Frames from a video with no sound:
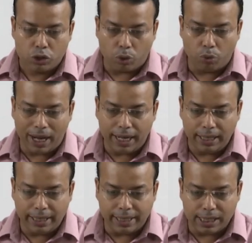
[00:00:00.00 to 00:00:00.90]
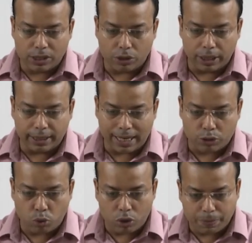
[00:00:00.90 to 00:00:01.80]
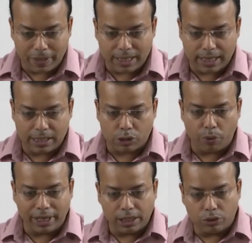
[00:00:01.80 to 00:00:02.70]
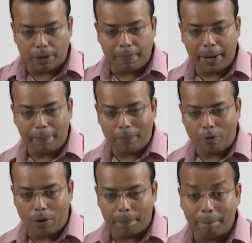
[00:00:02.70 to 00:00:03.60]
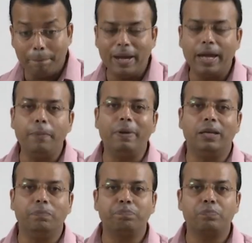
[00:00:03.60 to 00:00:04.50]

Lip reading: So while it is that source material is going into the vapor form, maybe